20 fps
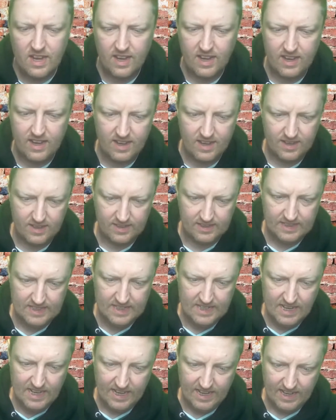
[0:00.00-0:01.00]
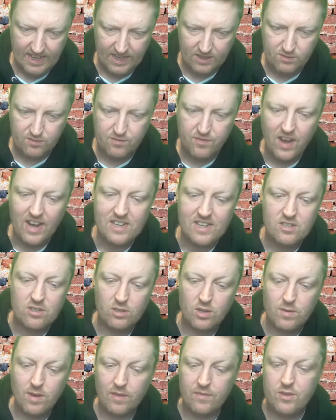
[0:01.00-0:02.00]
It's vital
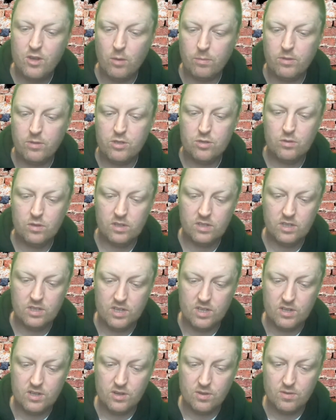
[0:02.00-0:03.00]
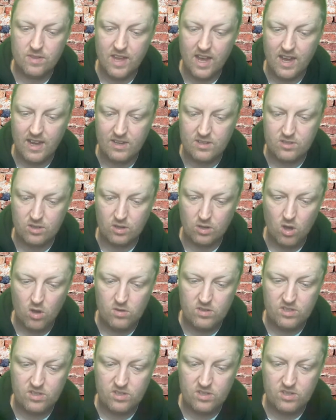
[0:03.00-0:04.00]
you have the opportunity to do that. It's a
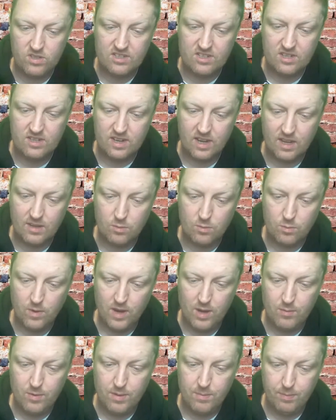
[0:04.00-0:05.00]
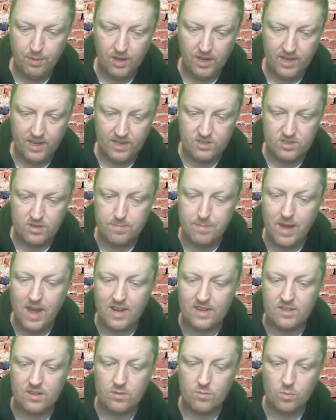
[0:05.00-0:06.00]
long season, and the way we play is
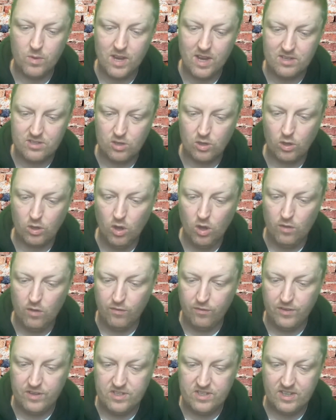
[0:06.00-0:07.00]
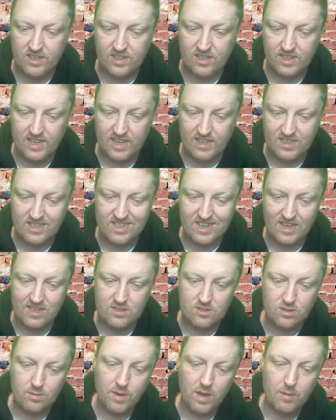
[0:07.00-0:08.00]
demanding. We ask a lot physically. It's nice
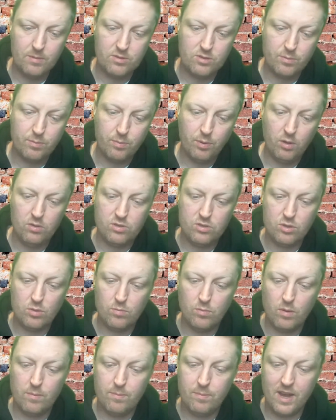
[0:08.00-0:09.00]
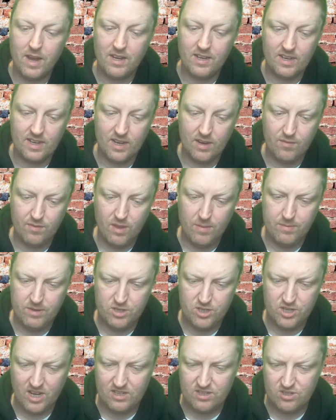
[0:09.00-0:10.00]
to be able to pull someone back and give them a
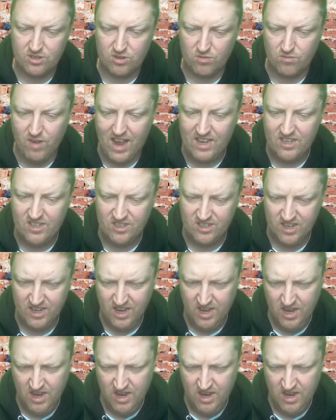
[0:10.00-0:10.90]
chance to rest.